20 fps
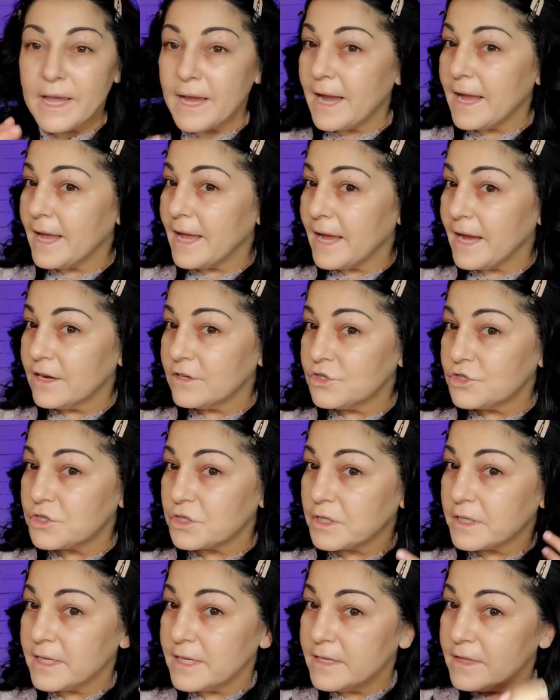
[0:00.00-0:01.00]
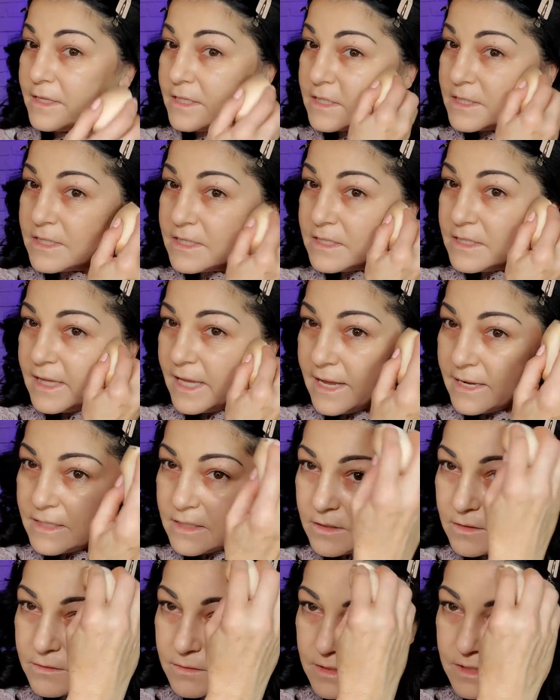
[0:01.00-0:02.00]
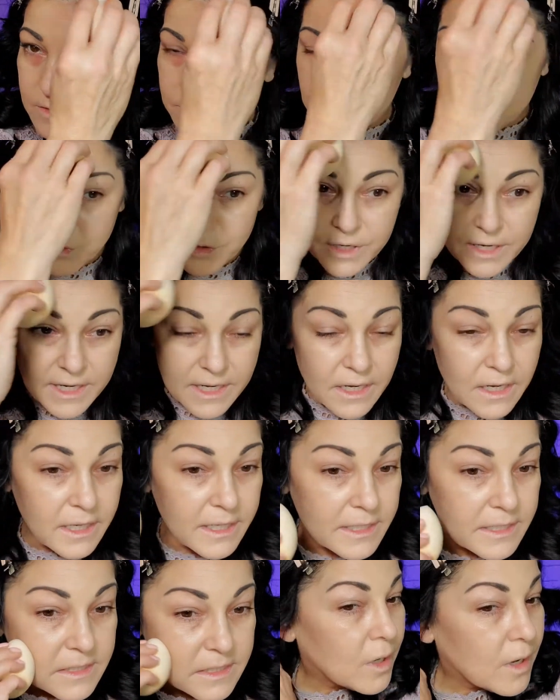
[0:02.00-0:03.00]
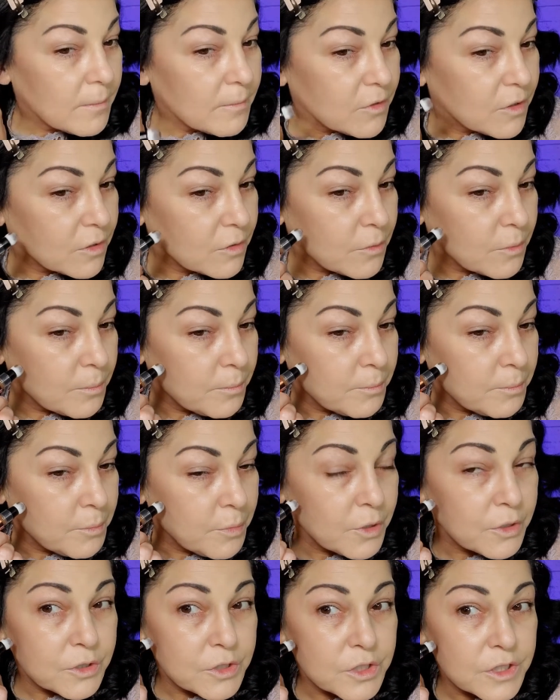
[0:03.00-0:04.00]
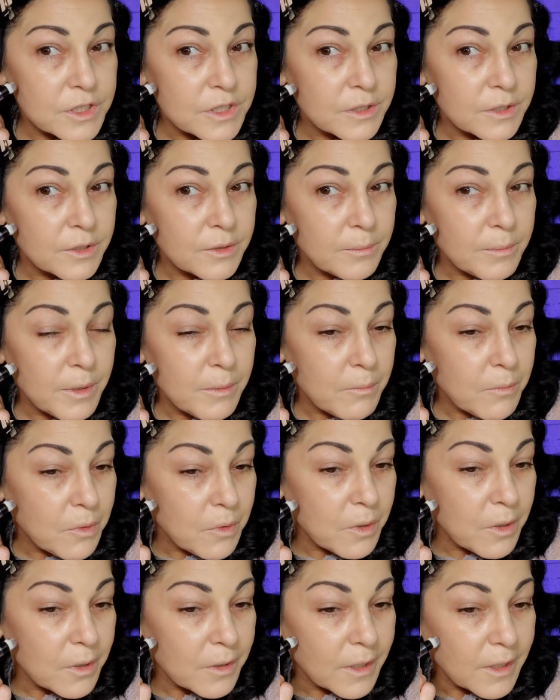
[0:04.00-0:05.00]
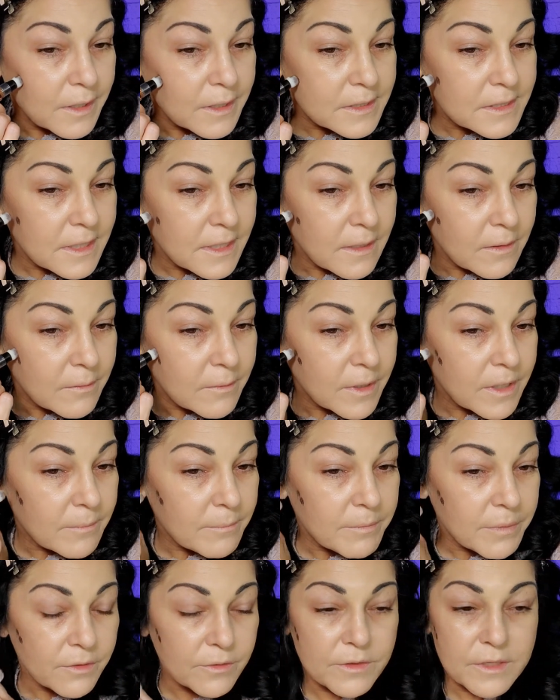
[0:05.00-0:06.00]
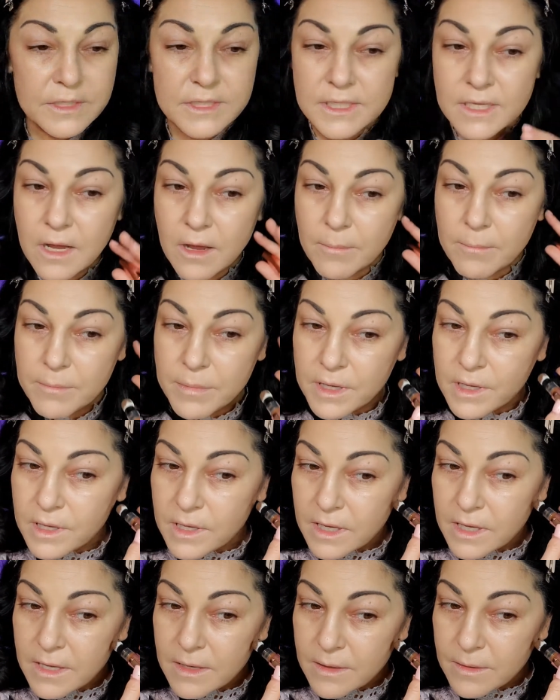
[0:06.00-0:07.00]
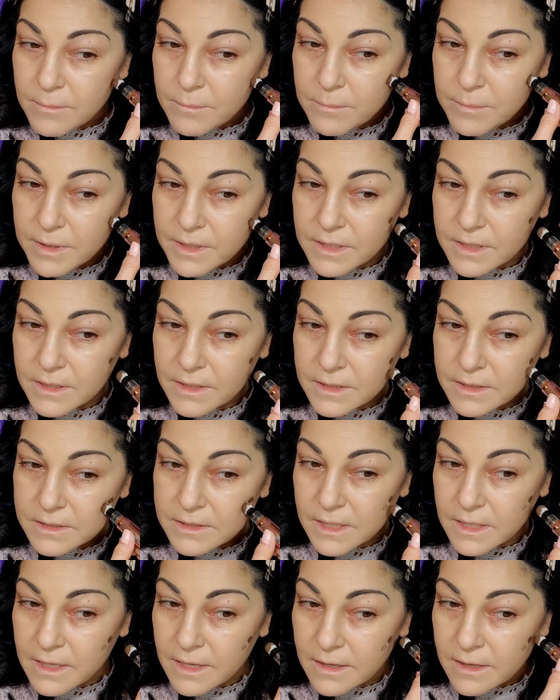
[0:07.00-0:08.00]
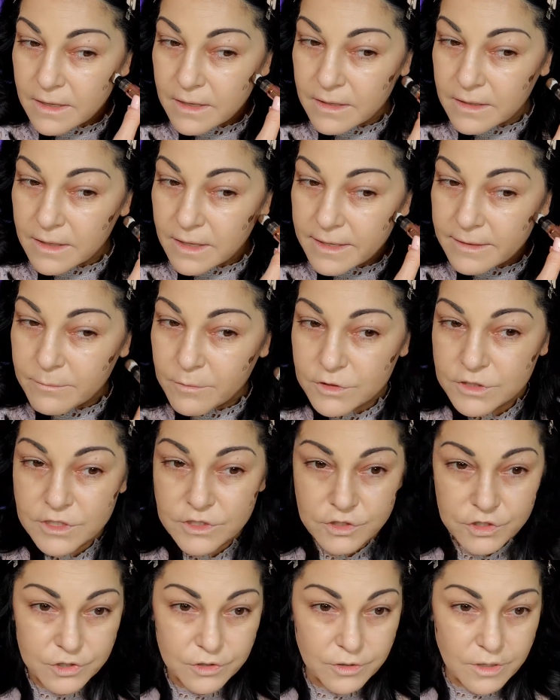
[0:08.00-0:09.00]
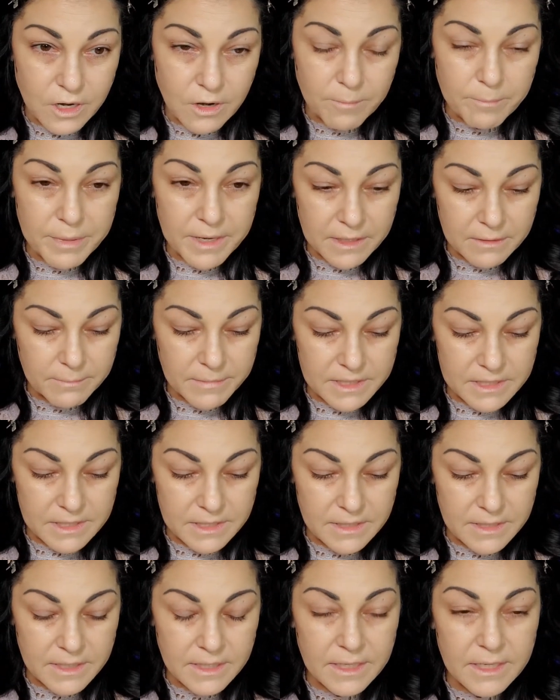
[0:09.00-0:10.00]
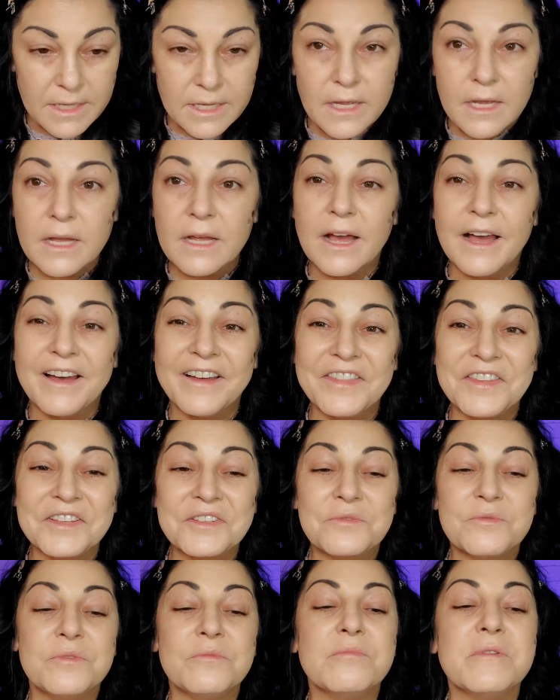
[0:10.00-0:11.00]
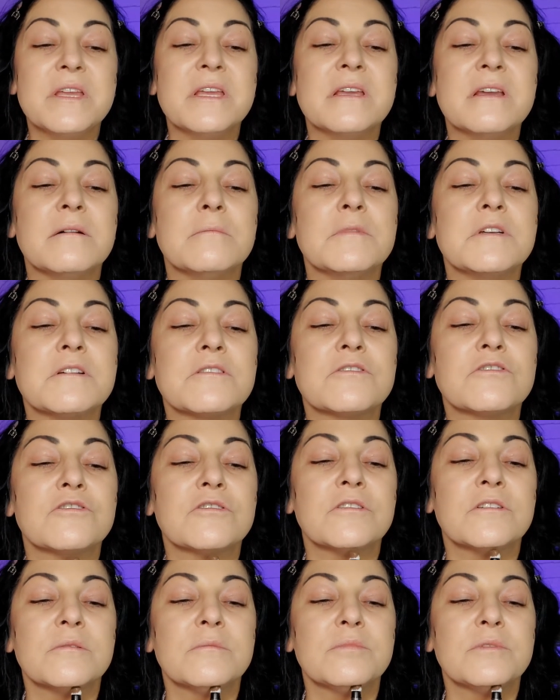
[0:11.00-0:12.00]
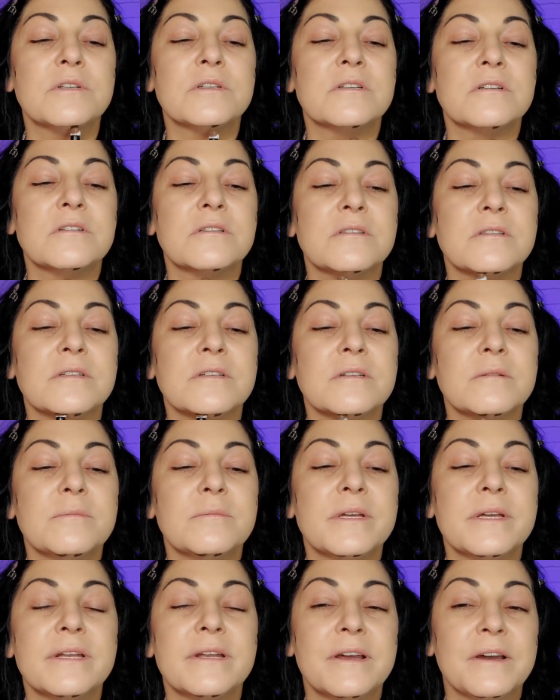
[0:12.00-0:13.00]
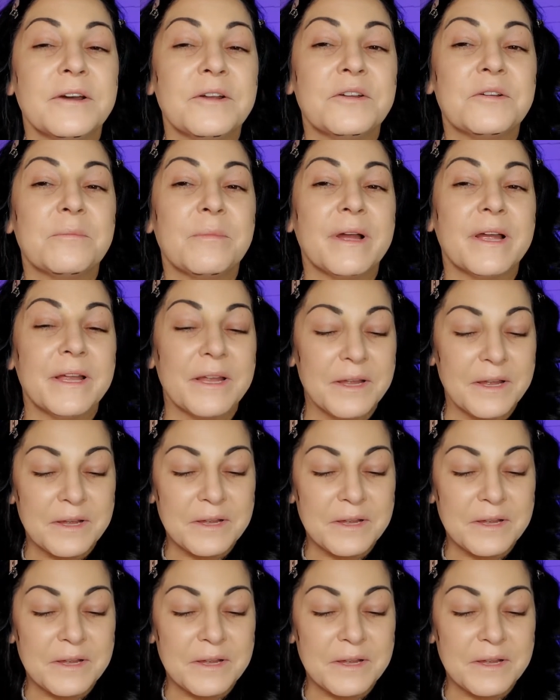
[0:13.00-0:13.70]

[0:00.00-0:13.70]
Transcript: that is pretty nice. I'm going to put just a little bit more. Like I said, I want to build this up because I wasn't sure how pigmented this would be. I'm actually going to put a little bit under my